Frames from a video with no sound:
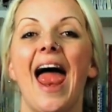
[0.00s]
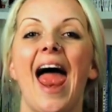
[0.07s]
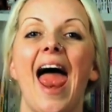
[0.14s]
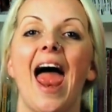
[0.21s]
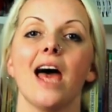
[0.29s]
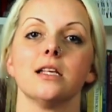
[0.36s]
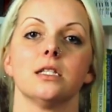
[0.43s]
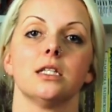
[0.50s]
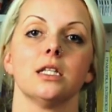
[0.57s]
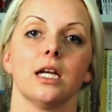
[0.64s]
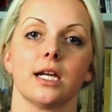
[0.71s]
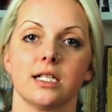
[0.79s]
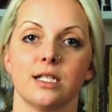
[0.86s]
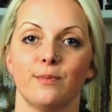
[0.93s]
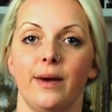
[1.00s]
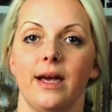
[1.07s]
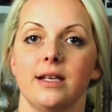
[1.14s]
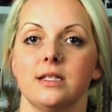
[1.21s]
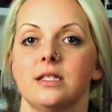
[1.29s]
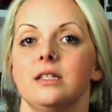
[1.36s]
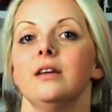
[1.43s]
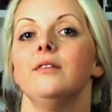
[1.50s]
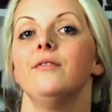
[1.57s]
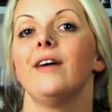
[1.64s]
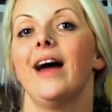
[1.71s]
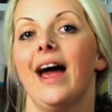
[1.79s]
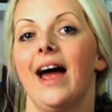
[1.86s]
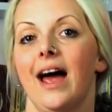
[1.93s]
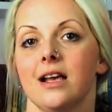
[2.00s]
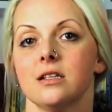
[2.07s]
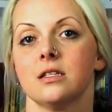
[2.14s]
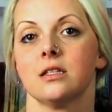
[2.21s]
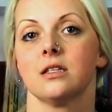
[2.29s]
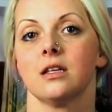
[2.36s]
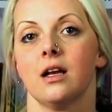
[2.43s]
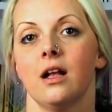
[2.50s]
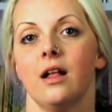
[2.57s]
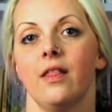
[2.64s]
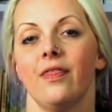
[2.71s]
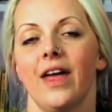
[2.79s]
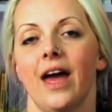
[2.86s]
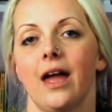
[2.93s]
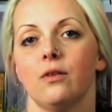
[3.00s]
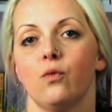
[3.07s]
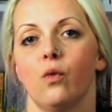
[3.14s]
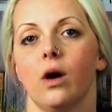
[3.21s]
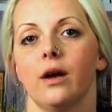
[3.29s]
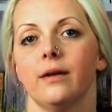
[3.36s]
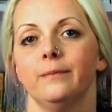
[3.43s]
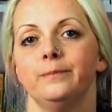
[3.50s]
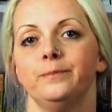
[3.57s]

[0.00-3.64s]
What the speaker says: as expensive as that one.